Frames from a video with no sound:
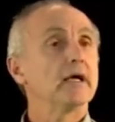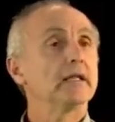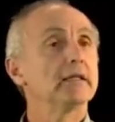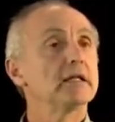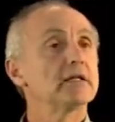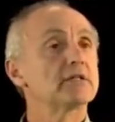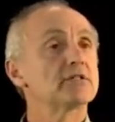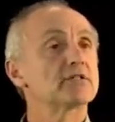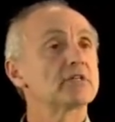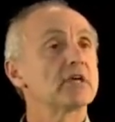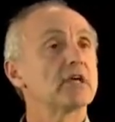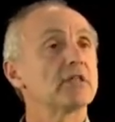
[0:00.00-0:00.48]

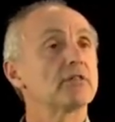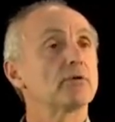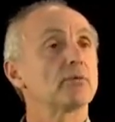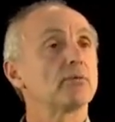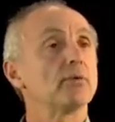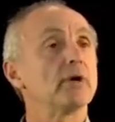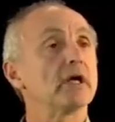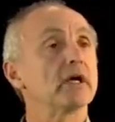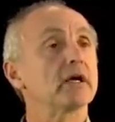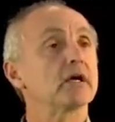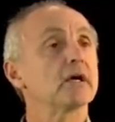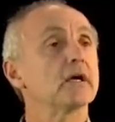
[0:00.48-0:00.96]
And let's say
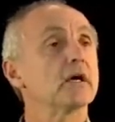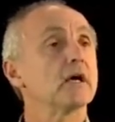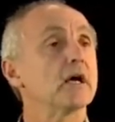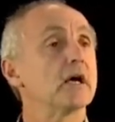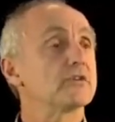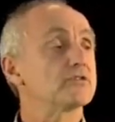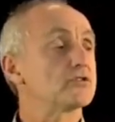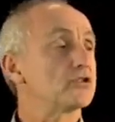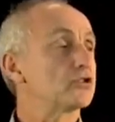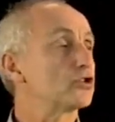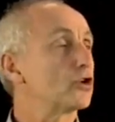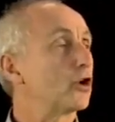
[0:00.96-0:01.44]
the ring
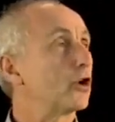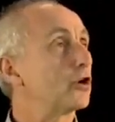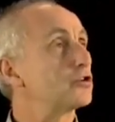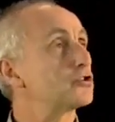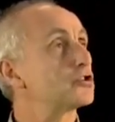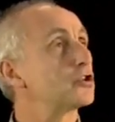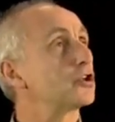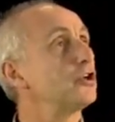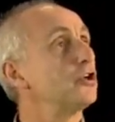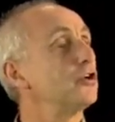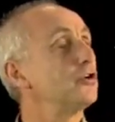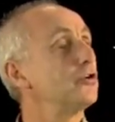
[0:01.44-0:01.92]
has a
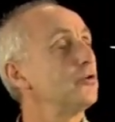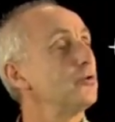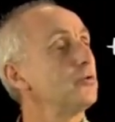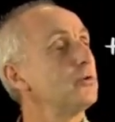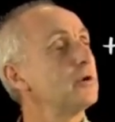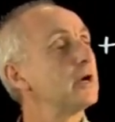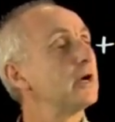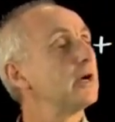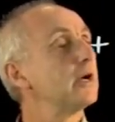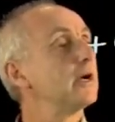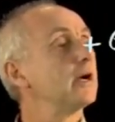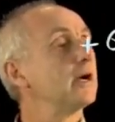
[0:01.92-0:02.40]
charge q.